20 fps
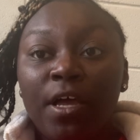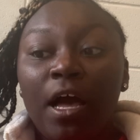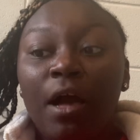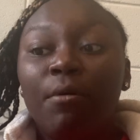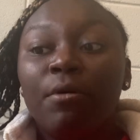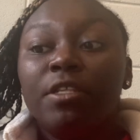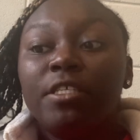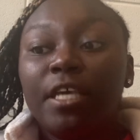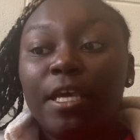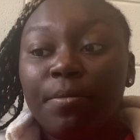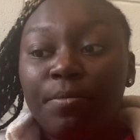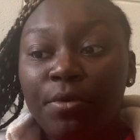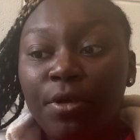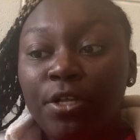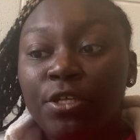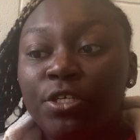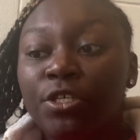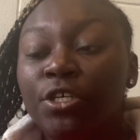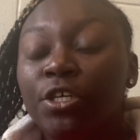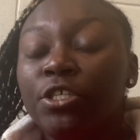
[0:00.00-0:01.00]
I would take
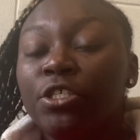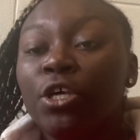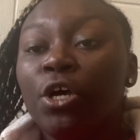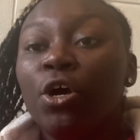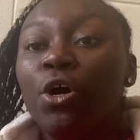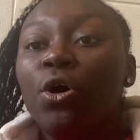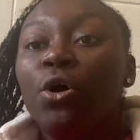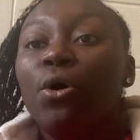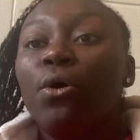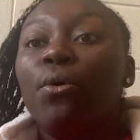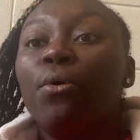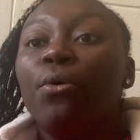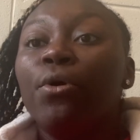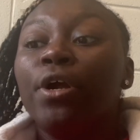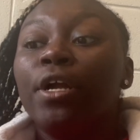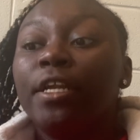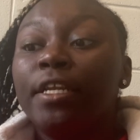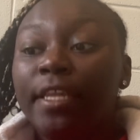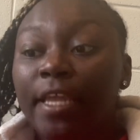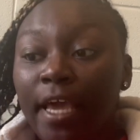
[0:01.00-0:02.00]
pictures
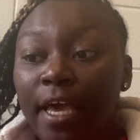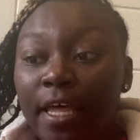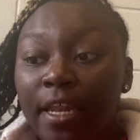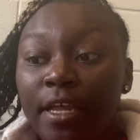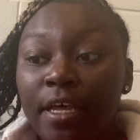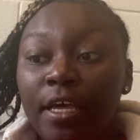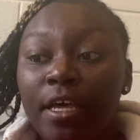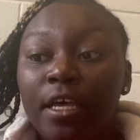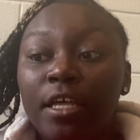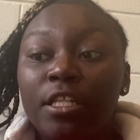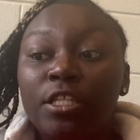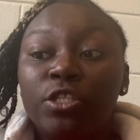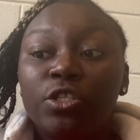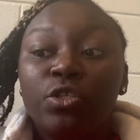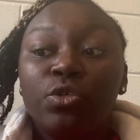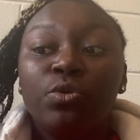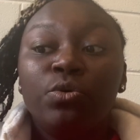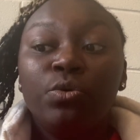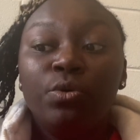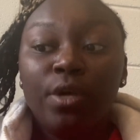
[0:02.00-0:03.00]
or data
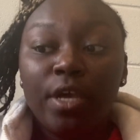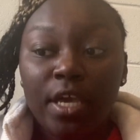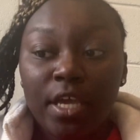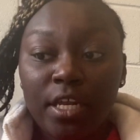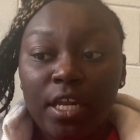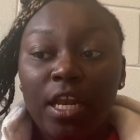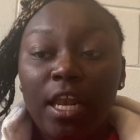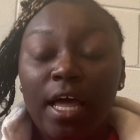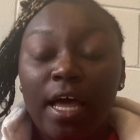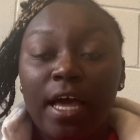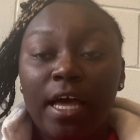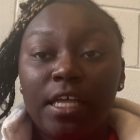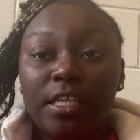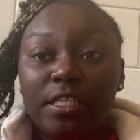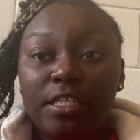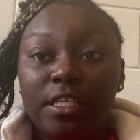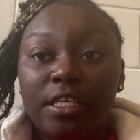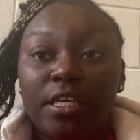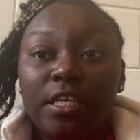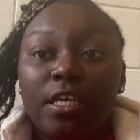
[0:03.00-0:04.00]
to
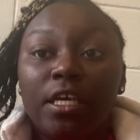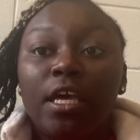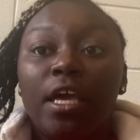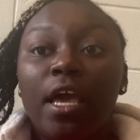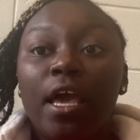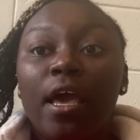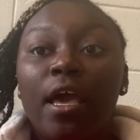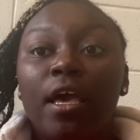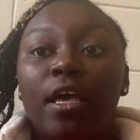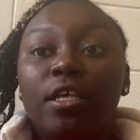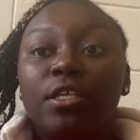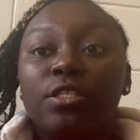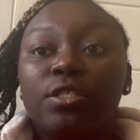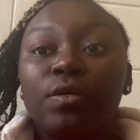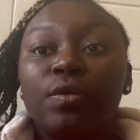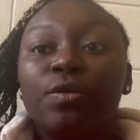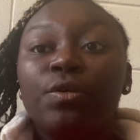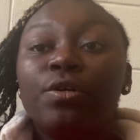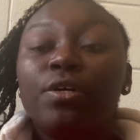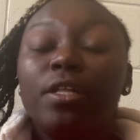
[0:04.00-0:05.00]
analyze it. So
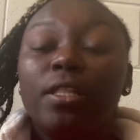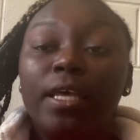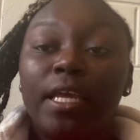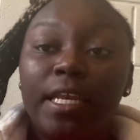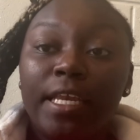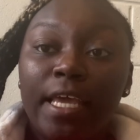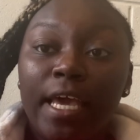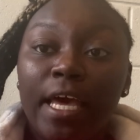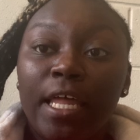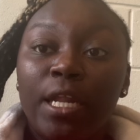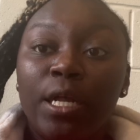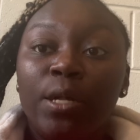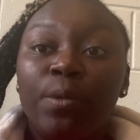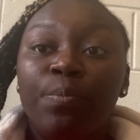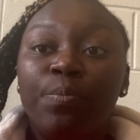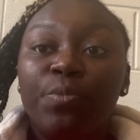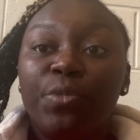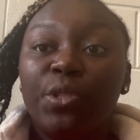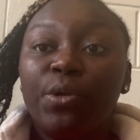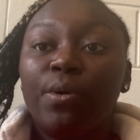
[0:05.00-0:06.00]
you collect data
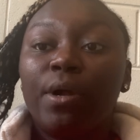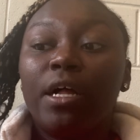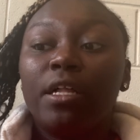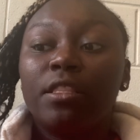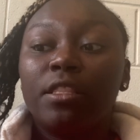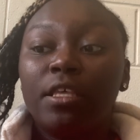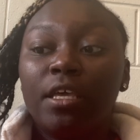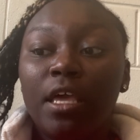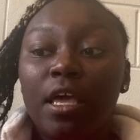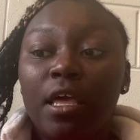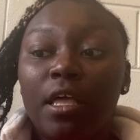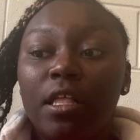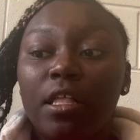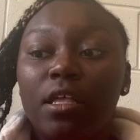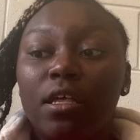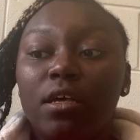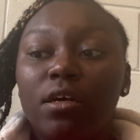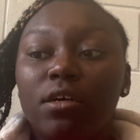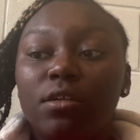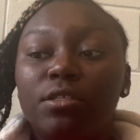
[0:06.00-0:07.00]
throughout that
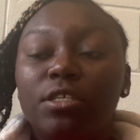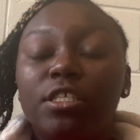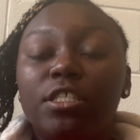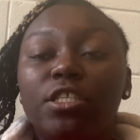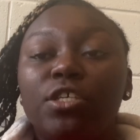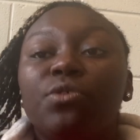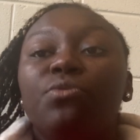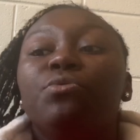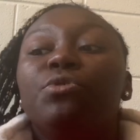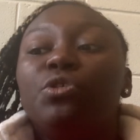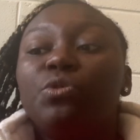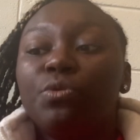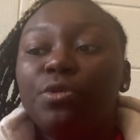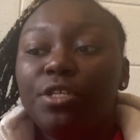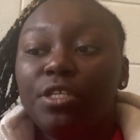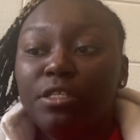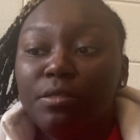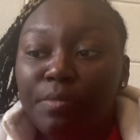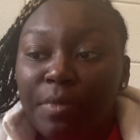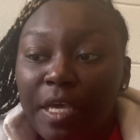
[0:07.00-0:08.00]
to see which one
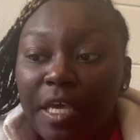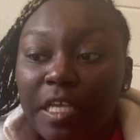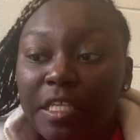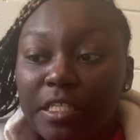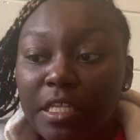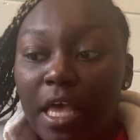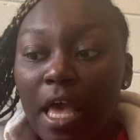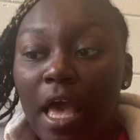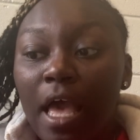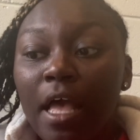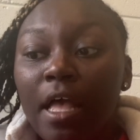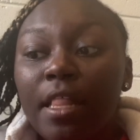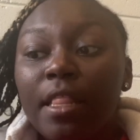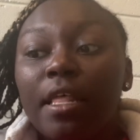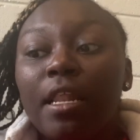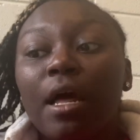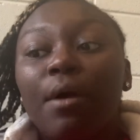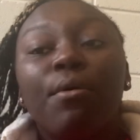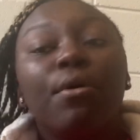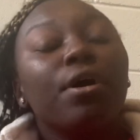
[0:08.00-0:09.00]
is best.
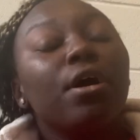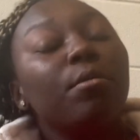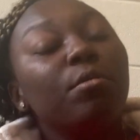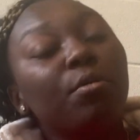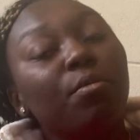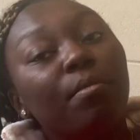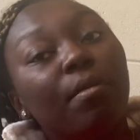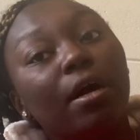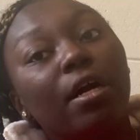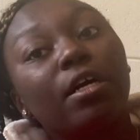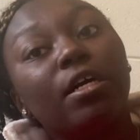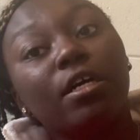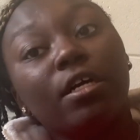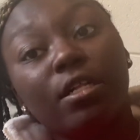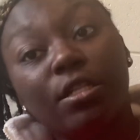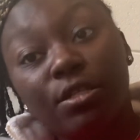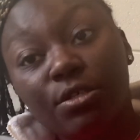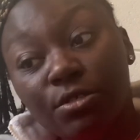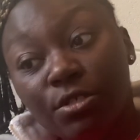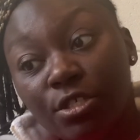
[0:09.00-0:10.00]
Then I would come up with my
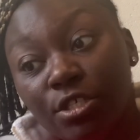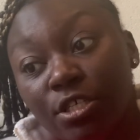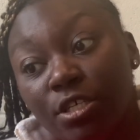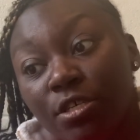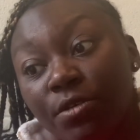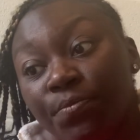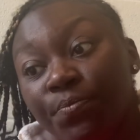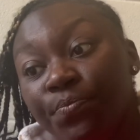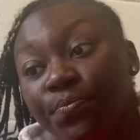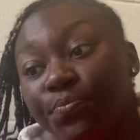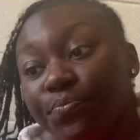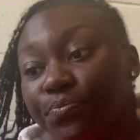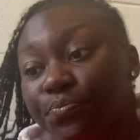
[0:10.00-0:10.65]
conclusion,